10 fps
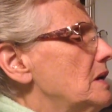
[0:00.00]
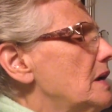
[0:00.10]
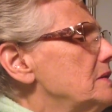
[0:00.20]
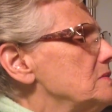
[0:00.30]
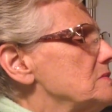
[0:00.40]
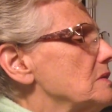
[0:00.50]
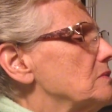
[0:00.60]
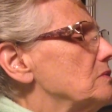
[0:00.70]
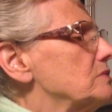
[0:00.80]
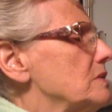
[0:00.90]

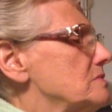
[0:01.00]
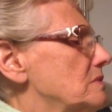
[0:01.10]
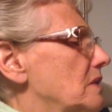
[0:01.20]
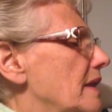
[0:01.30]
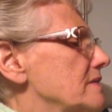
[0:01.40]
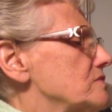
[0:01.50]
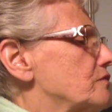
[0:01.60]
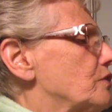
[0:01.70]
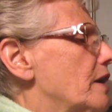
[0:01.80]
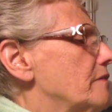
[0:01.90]
Honeysuckle doesn't
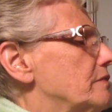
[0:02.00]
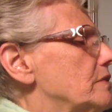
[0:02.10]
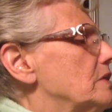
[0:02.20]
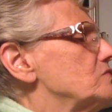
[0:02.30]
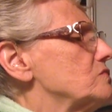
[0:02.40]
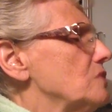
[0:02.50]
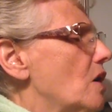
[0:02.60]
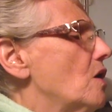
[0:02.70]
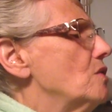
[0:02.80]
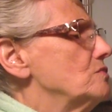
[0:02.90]
last forever. A
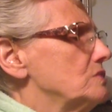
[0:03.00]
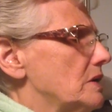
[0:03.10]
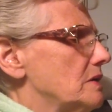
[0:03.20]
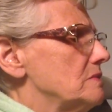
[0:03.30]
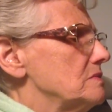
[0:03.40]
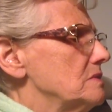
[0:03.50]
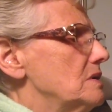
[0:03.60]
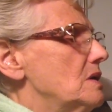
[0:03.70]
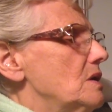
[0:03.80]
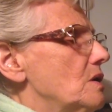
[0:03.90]
song does.
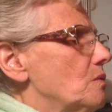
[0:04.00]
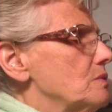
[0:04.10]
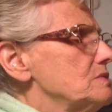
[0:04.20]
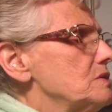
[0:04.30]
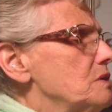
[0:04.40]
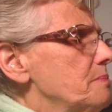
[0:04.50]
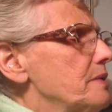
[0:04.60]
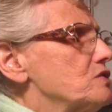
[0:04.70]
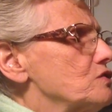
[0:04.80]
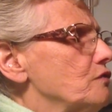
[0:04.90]
Was it the
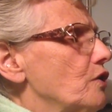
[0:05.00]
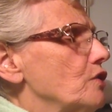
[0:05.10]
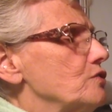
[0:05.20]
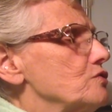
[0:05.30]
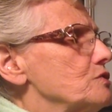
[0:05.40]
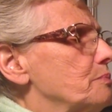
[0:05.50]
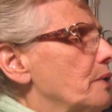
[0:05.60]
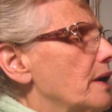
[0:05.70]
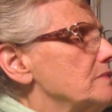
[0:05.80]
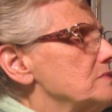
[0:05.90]
best of all your
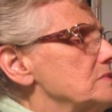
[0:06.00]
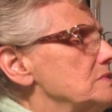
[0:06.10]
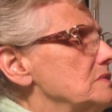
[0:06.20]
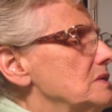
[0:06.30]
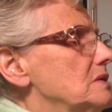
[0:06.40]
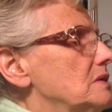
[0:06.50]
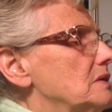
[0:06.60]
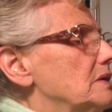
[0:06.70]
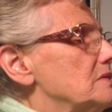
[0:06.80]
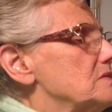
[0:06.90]
surprises?
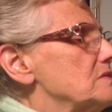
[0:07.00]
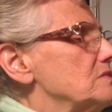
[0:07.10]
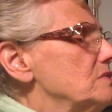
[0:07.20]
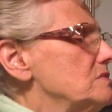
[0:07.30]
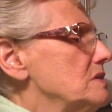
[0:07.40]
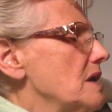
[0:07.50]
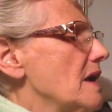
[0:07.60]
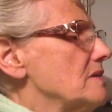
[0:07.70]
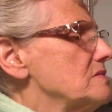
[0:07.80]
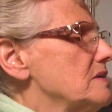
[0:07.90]
As soon as he
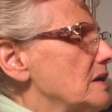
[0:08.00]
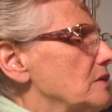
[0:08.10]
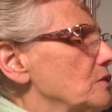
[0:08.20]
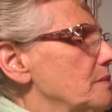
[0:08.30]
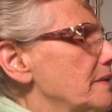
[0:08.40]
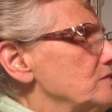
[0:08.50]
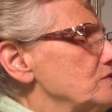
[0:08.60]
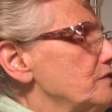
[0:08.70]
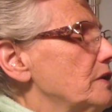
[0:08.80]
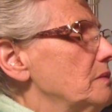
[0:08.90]
asked that, Little
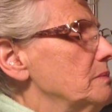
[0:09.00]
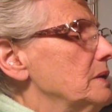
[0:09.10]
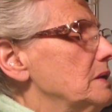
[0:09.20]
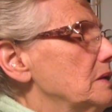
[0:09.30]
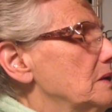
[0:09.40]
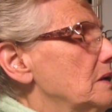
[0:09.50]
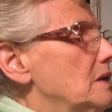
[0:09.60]
Mouse felt mean.